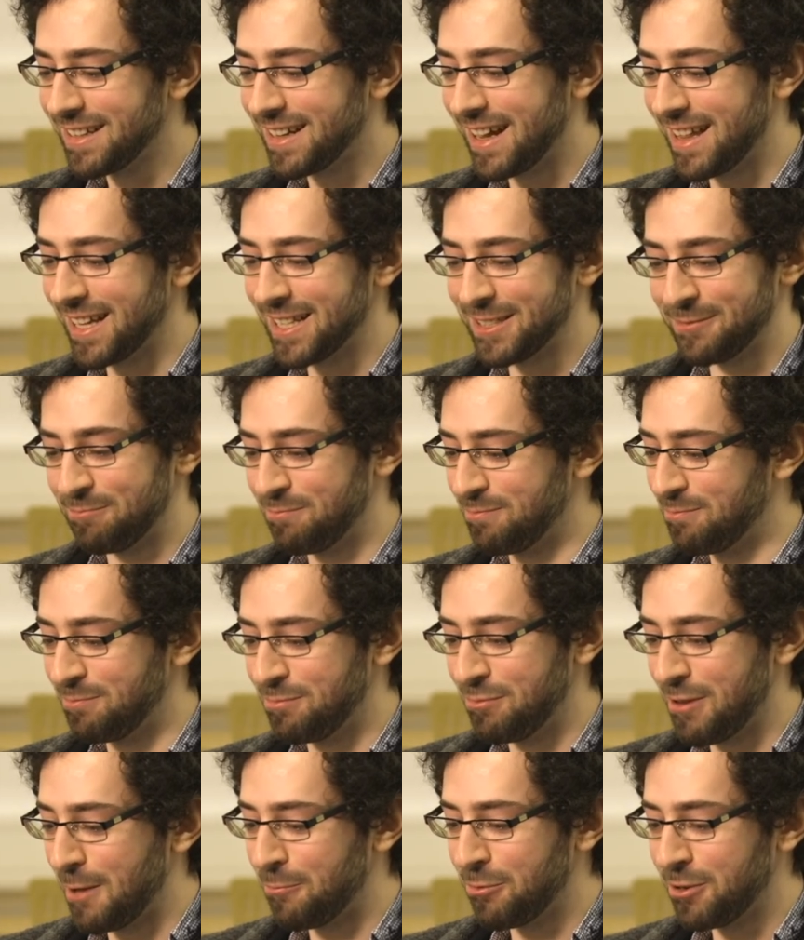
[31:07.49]
I think it's
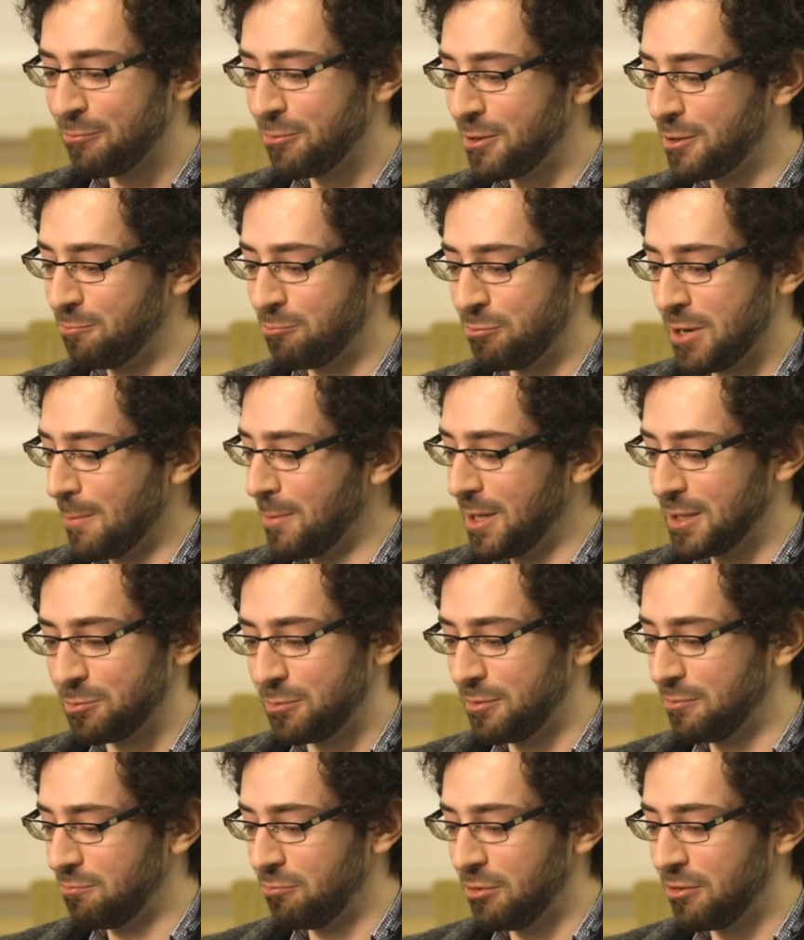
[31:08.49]
probably we probably
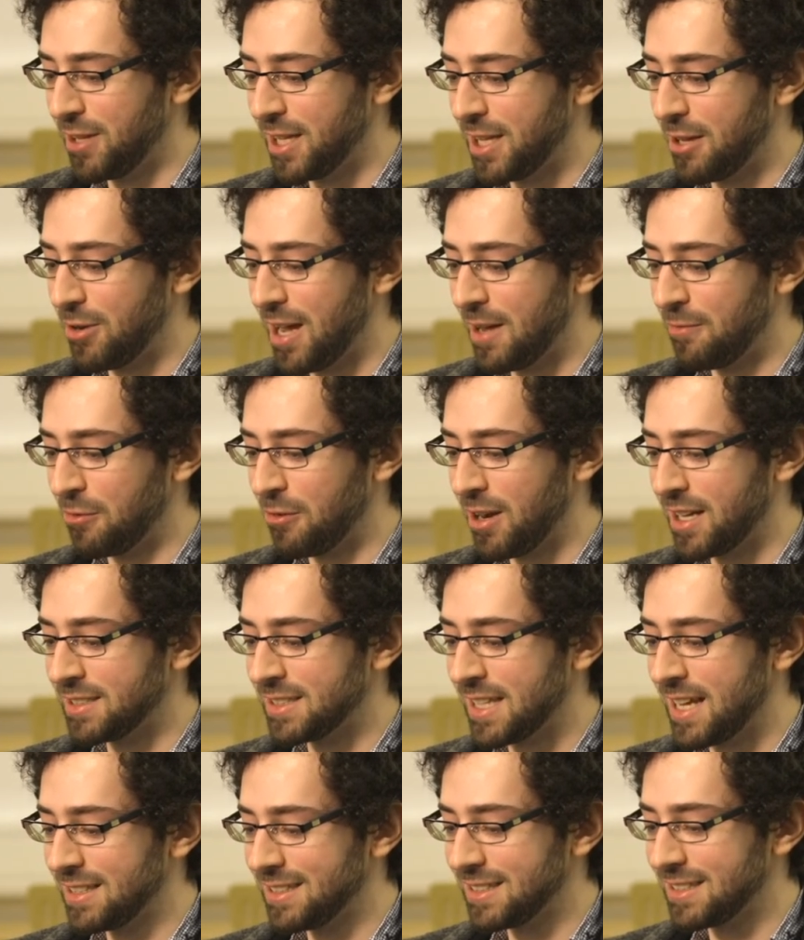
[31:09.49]
really don't have a great
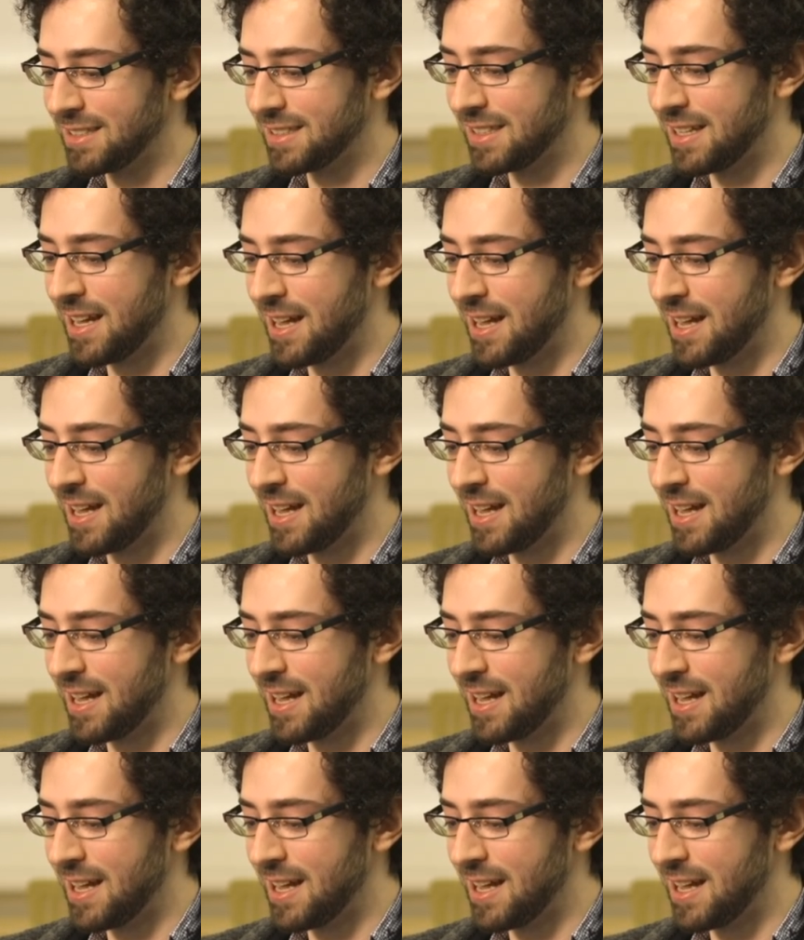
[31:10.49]
sense.